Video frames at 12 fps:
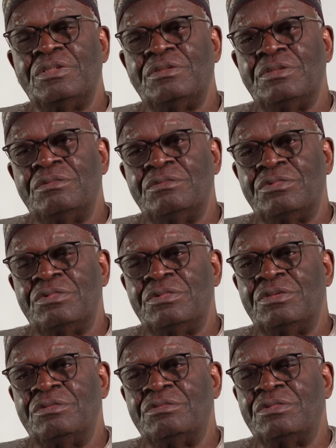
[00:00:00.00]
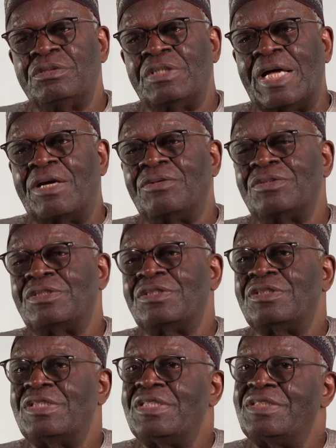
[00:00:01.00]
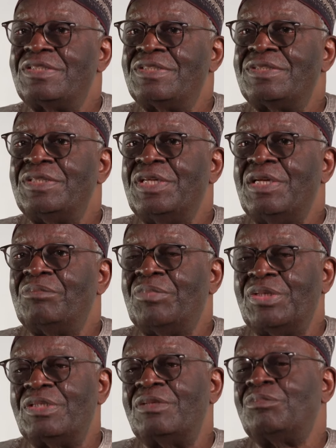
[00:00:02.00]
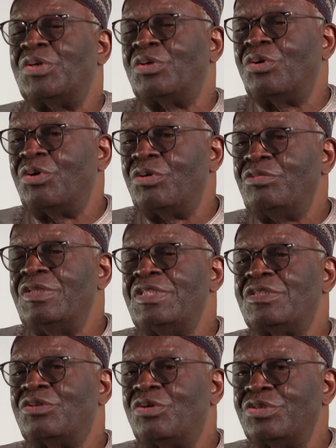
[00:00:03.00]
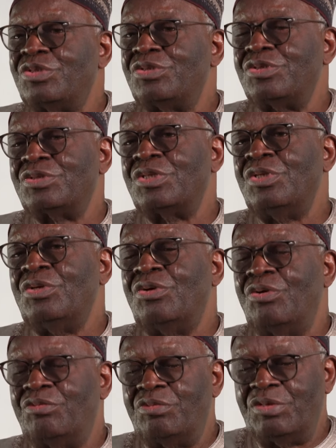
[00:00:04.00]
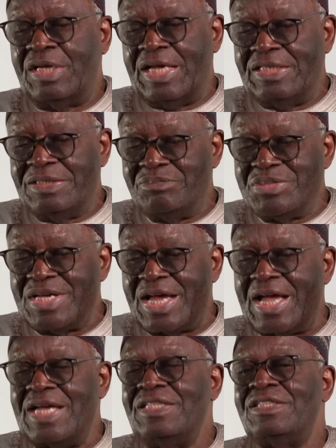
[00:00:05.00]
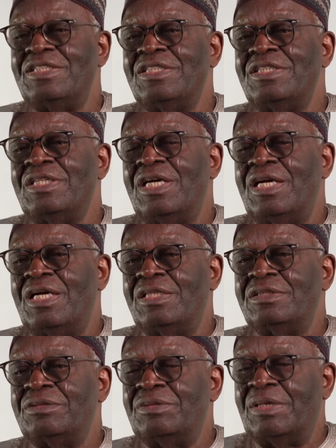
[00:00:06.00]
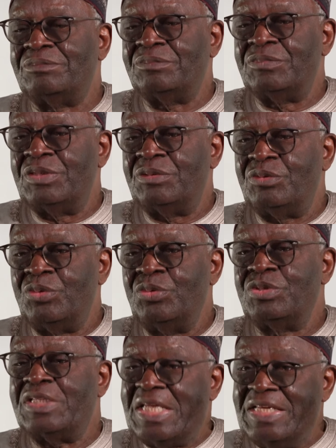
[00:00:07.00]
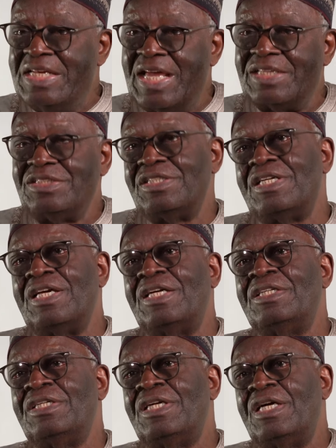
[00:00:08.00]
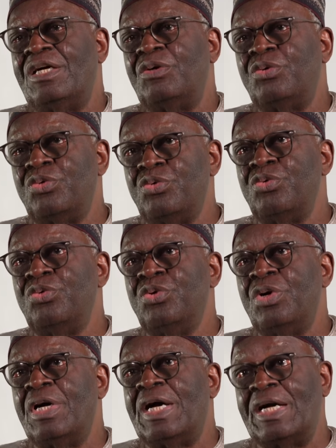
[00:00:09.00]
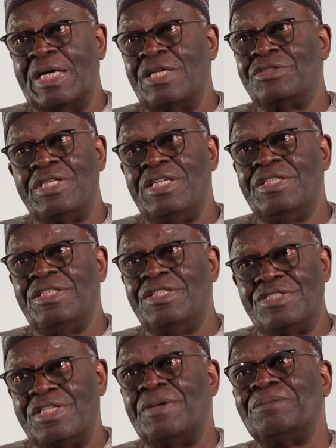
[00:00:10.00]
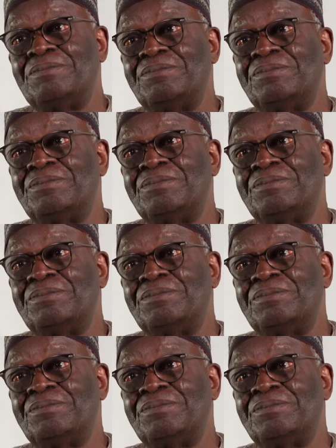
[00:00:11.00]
Um, um, carrot sticks, but but always conscious of lining behind uh, um, those in Nigeria uh, who are counseling the same.